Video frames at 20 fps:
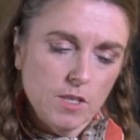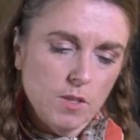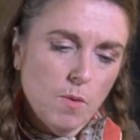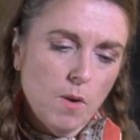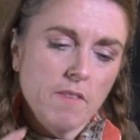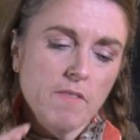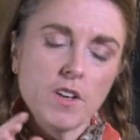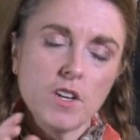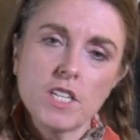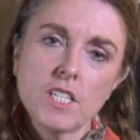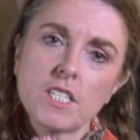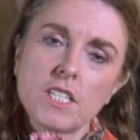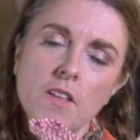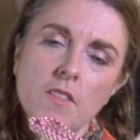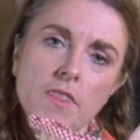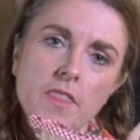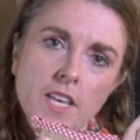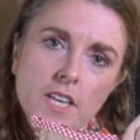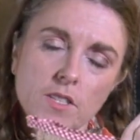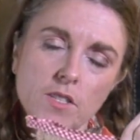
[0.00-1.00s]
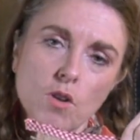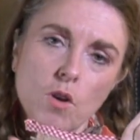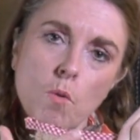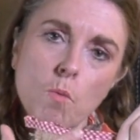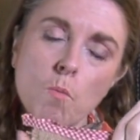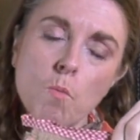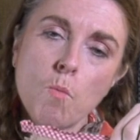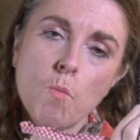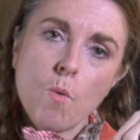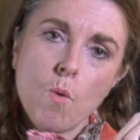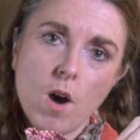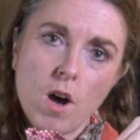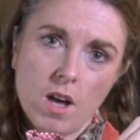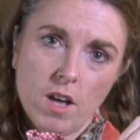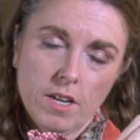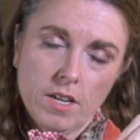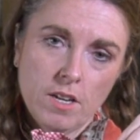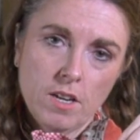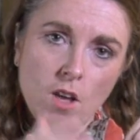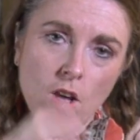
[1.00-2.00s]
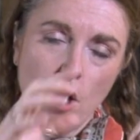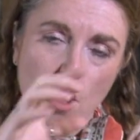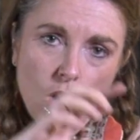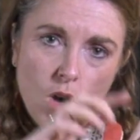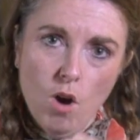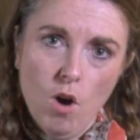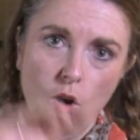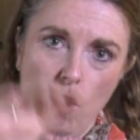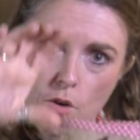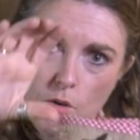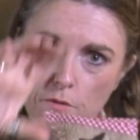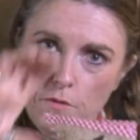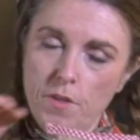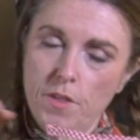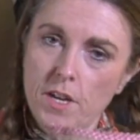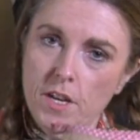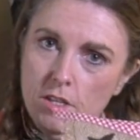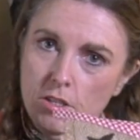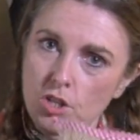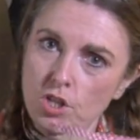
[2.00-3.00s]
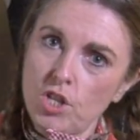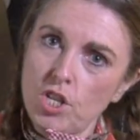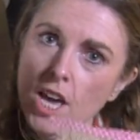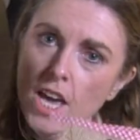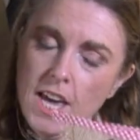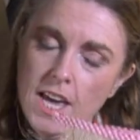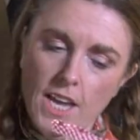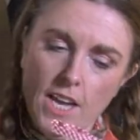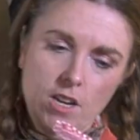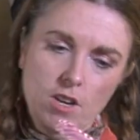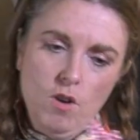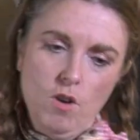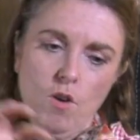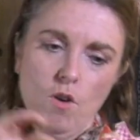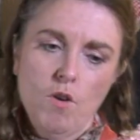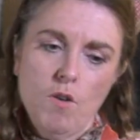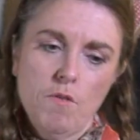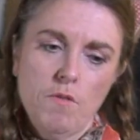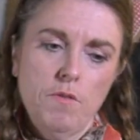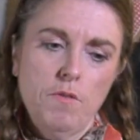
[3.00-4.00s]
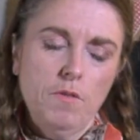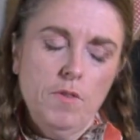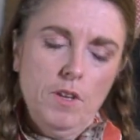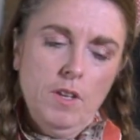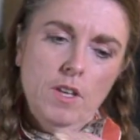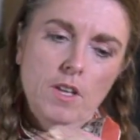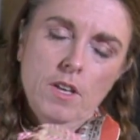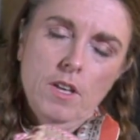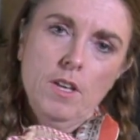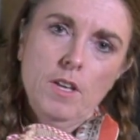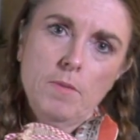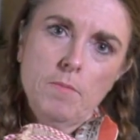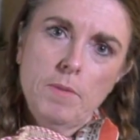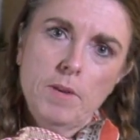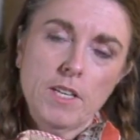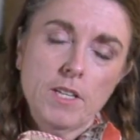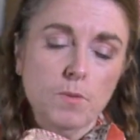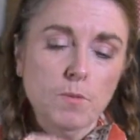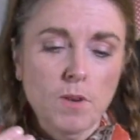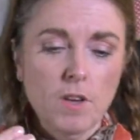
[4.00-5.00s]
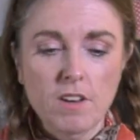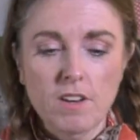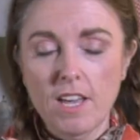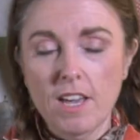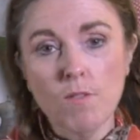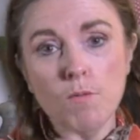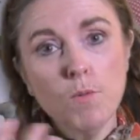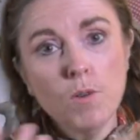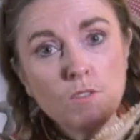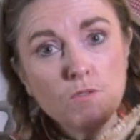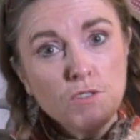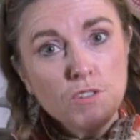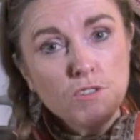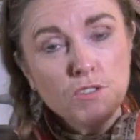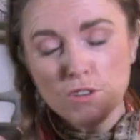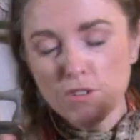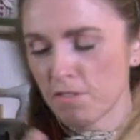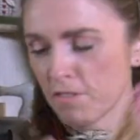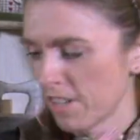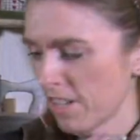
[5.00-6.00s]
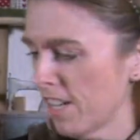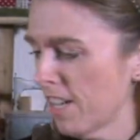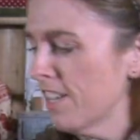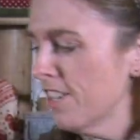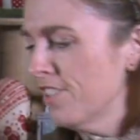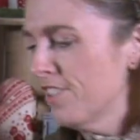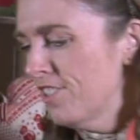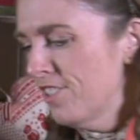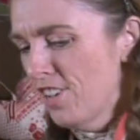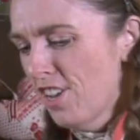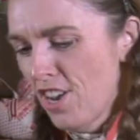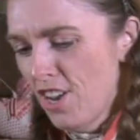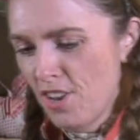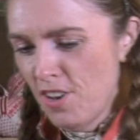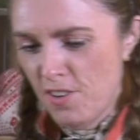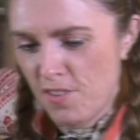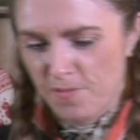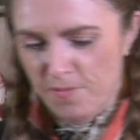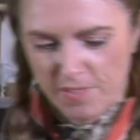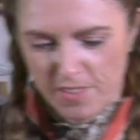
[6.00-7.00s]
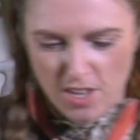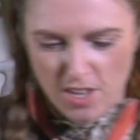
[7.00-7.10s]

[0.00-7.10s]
So I've only done this on one of the chain of, because we only have one Rudolph. So